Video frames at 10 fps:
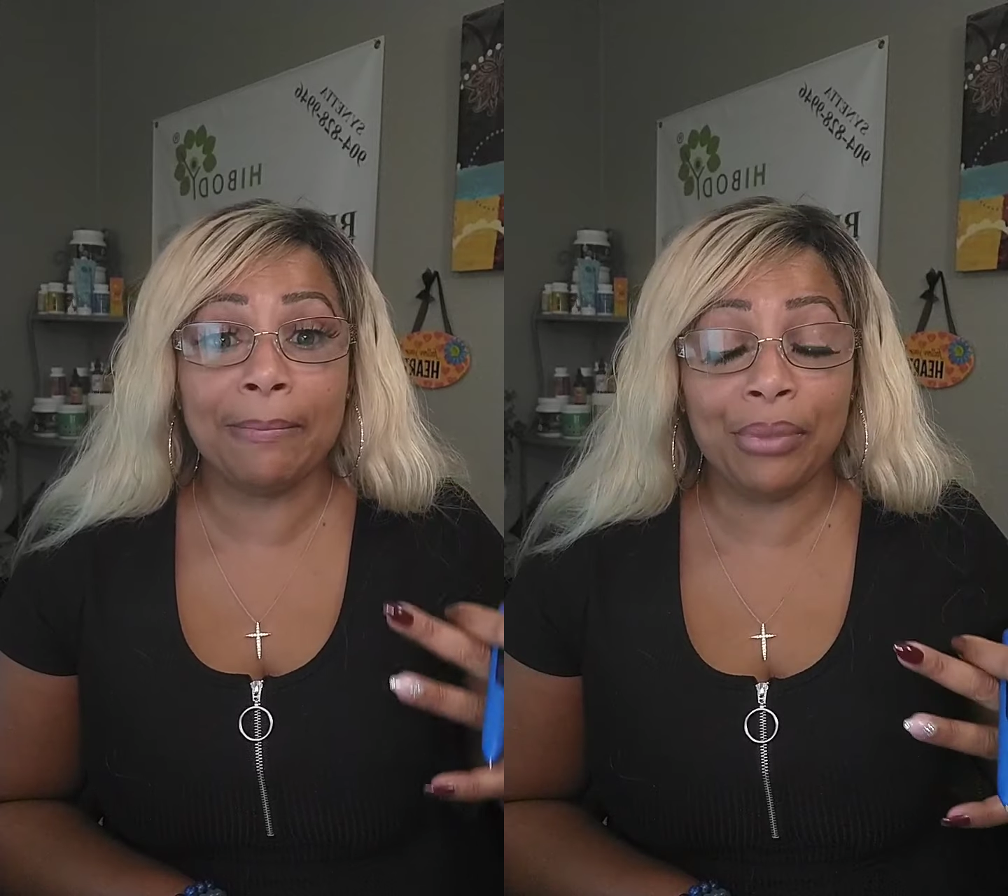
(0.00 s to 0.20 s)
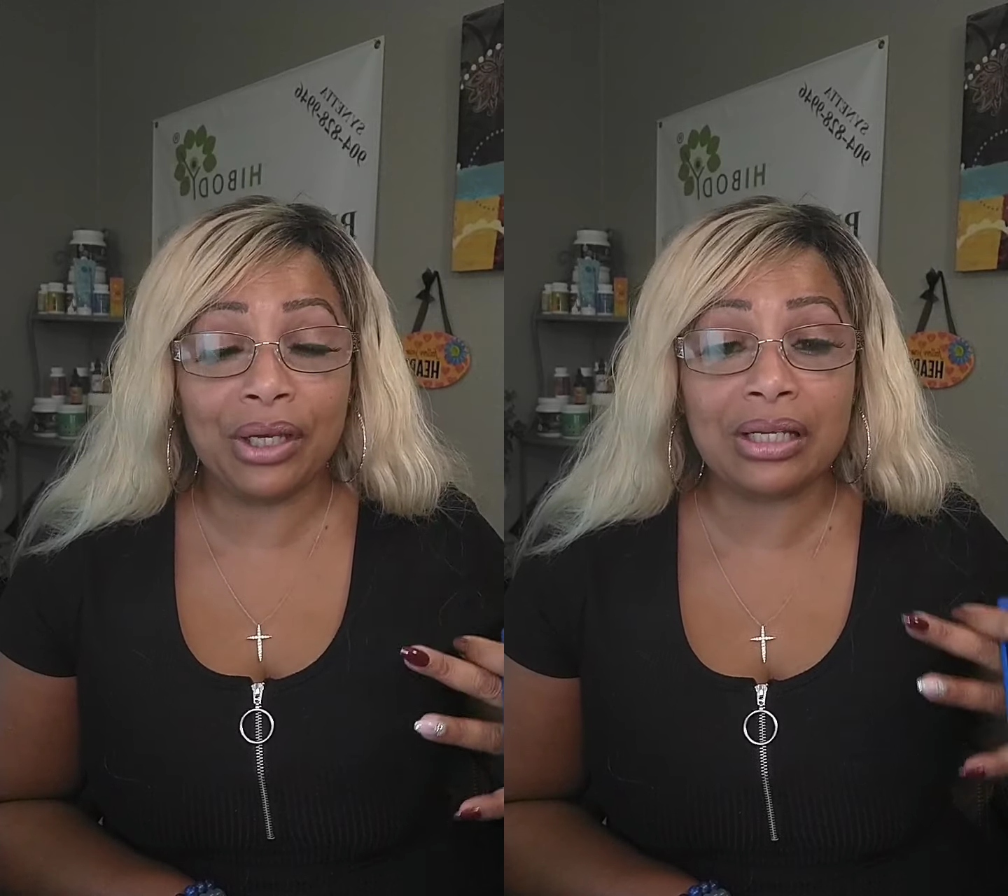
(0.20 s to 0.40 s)

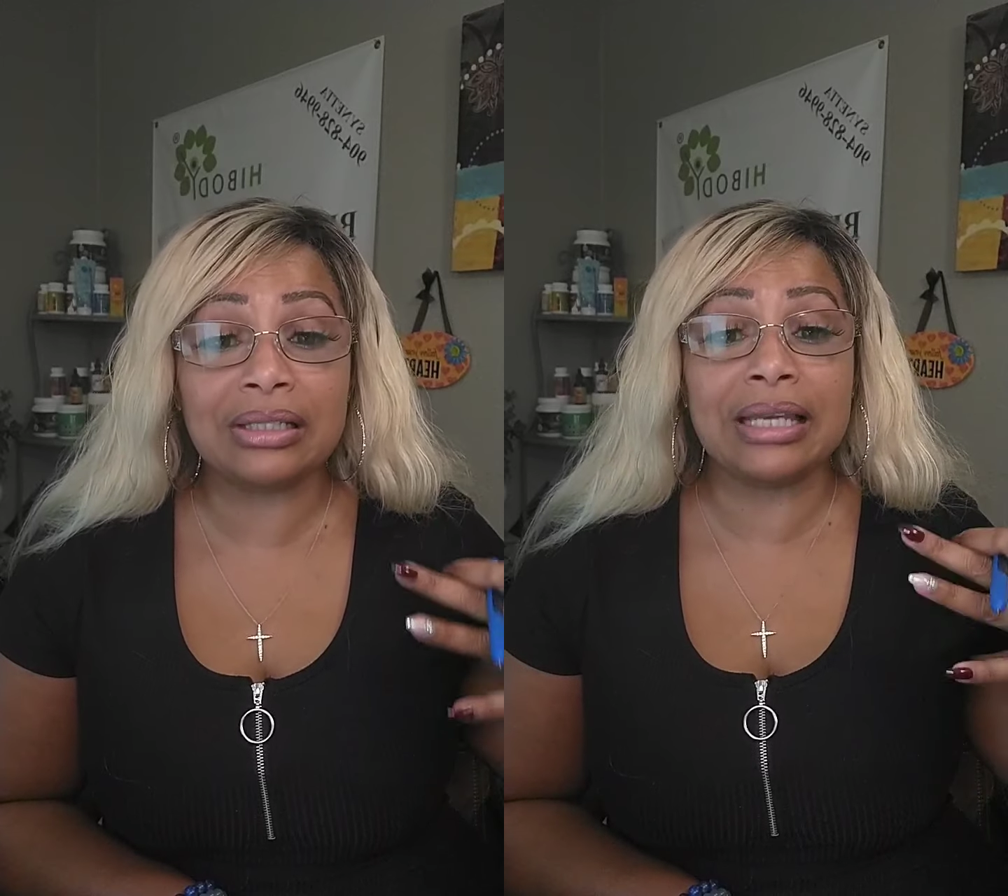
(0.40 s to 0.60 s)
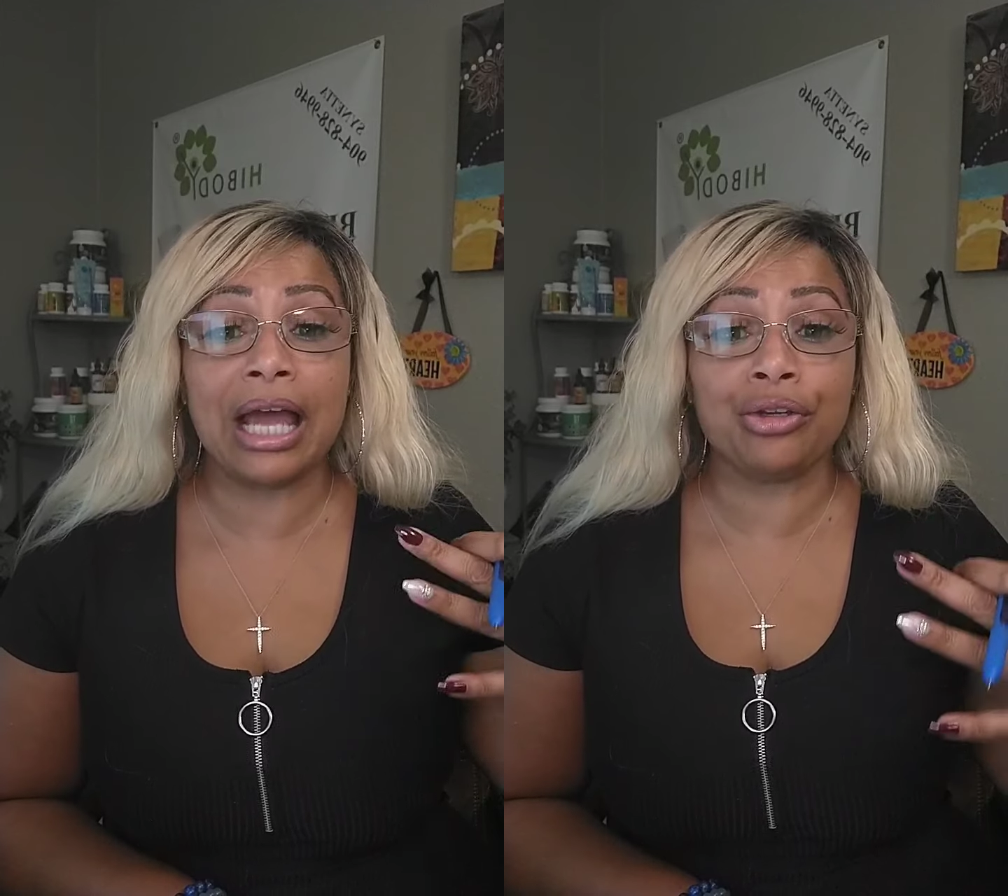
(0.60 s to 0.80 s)
Because
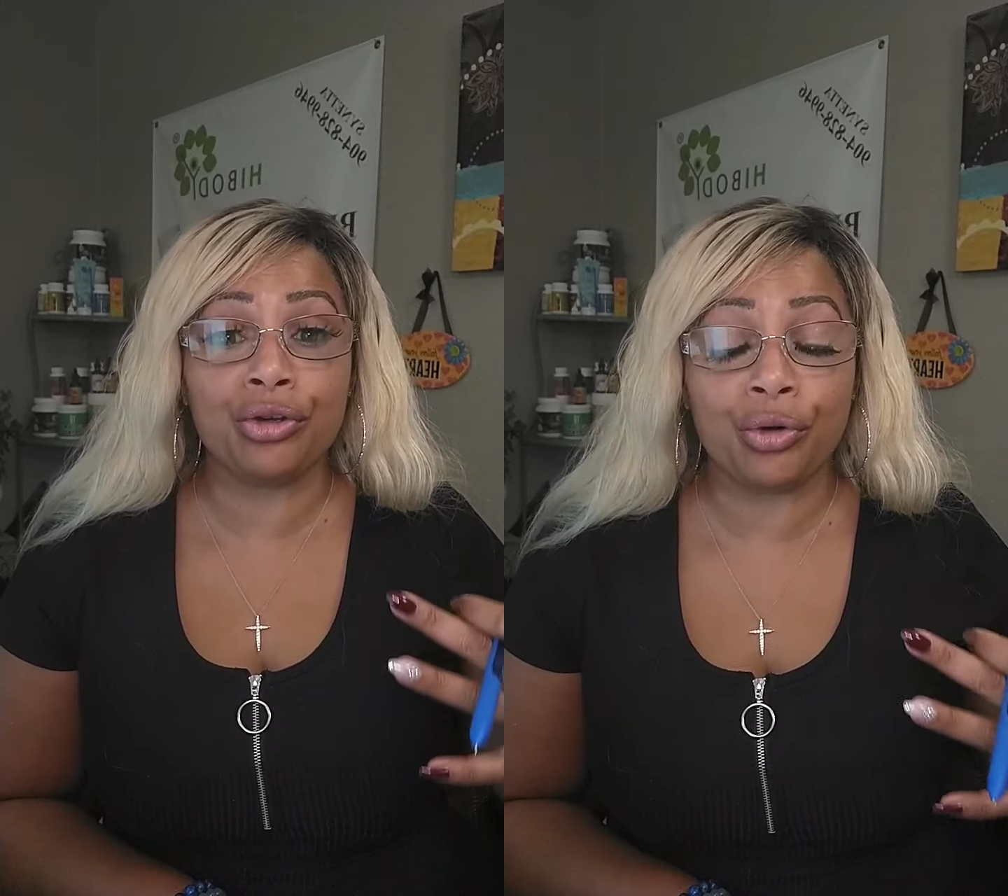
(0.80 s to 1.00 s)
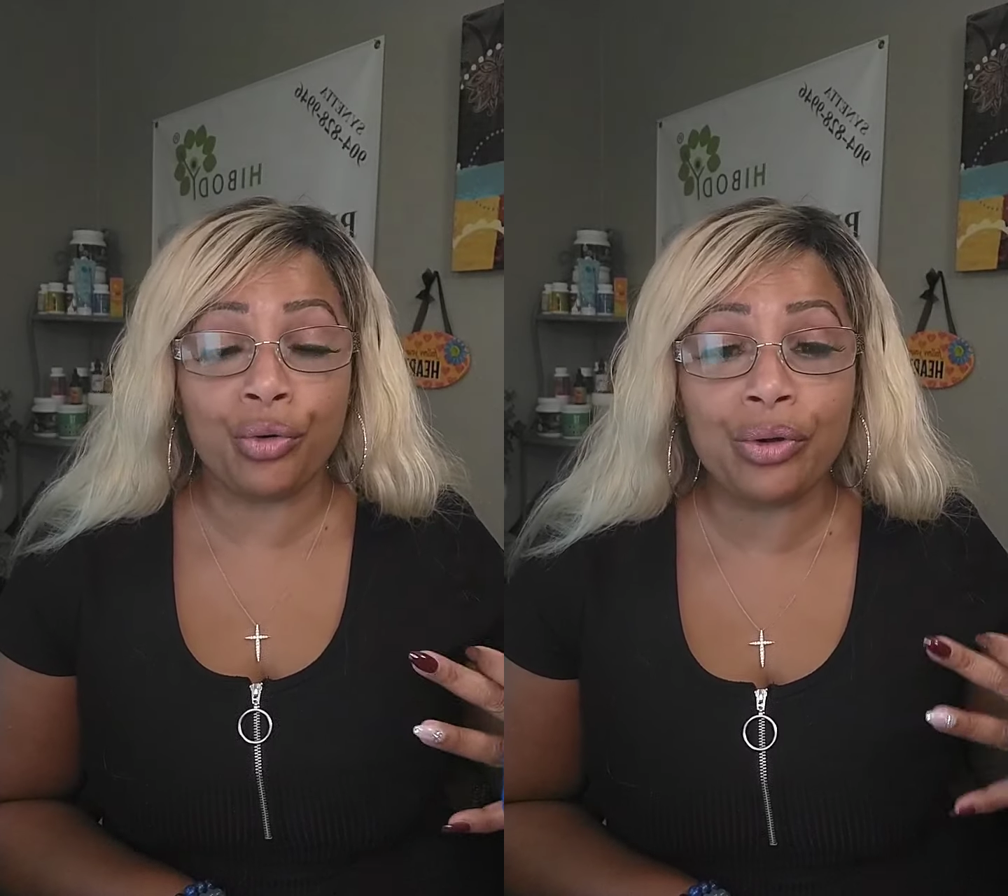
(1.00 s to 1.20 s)
now
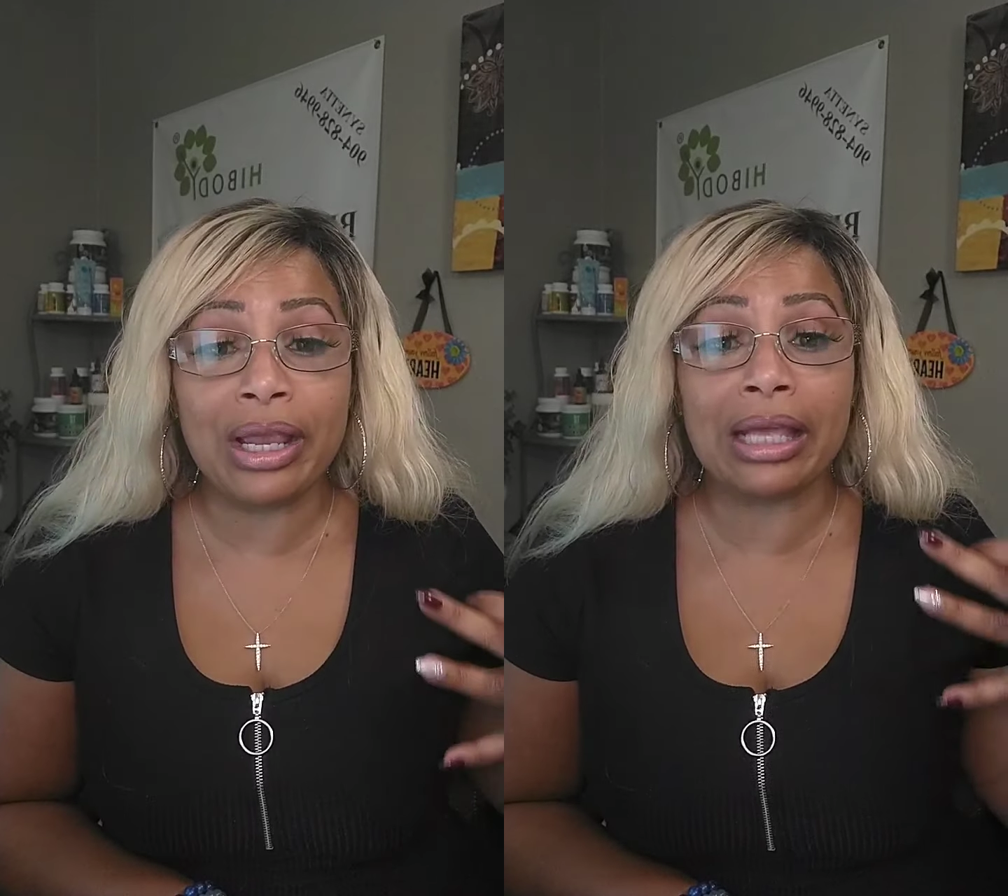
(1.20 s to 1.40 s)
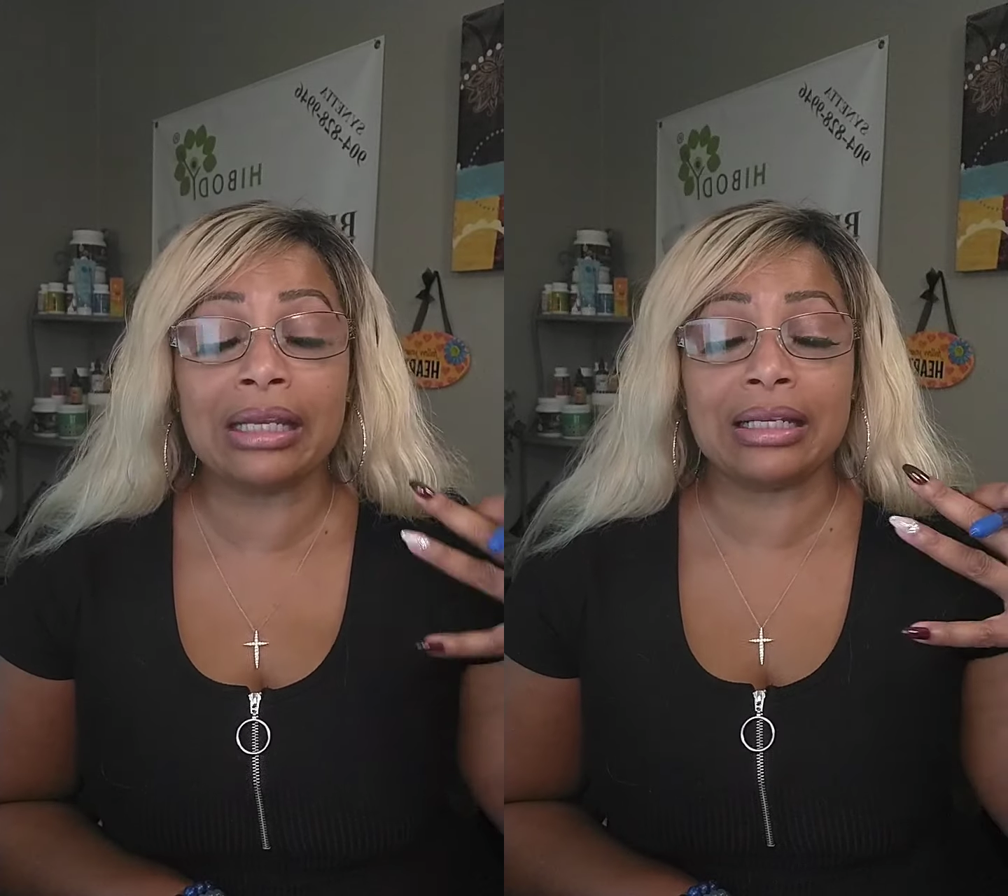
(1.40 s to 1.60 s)
you're
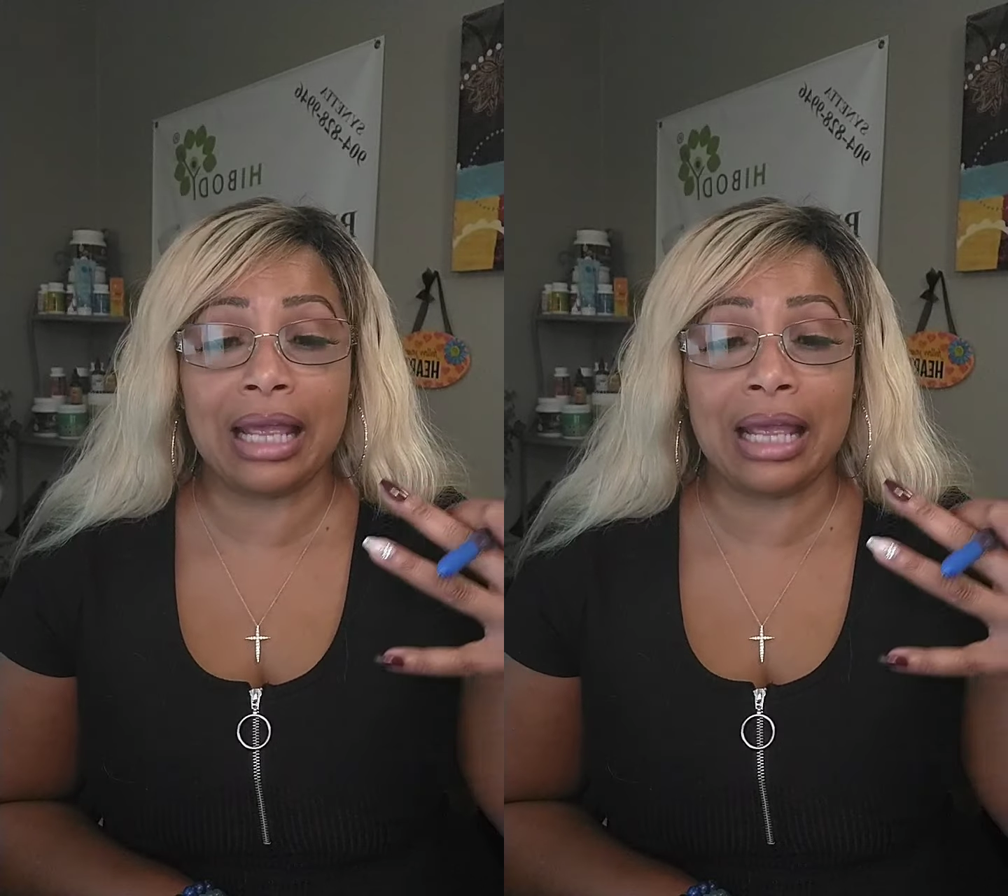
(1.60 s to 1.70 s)
creating